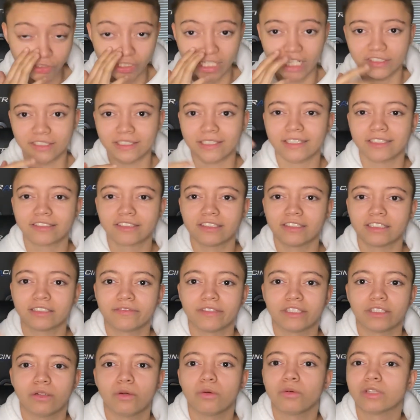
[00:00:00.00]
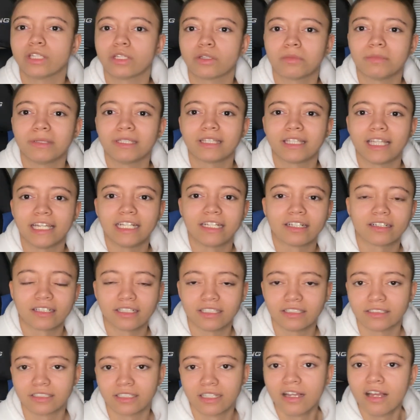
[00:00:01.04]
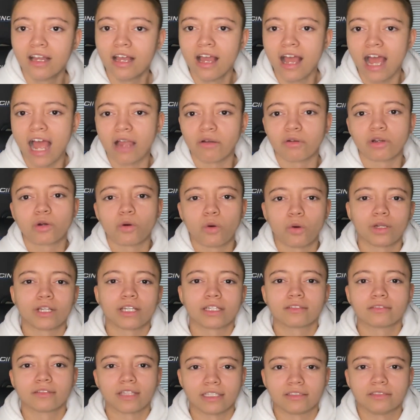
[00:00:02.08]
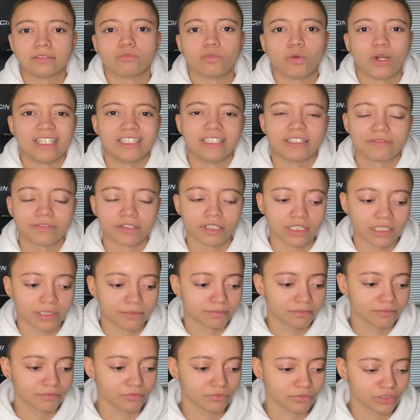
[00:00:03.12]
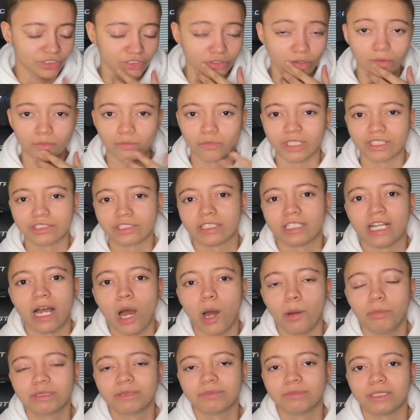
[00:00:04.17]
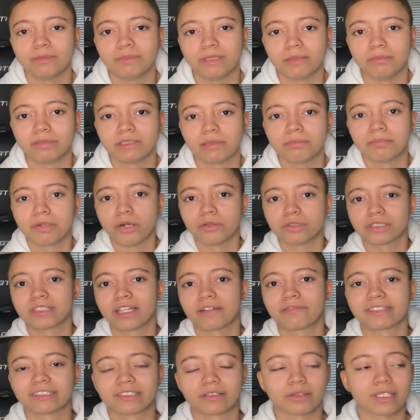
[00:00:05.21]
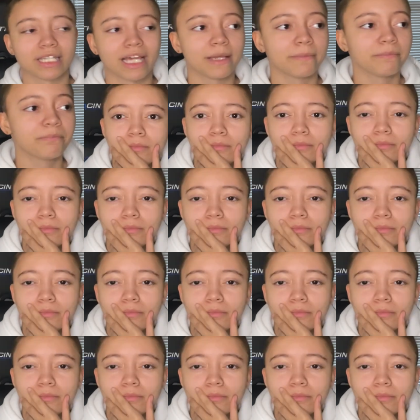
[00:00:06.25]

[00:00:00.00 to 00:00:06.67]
You guys are gonna see this video a little bit later because I record it like way differently, so which it helps me be able to post every single day.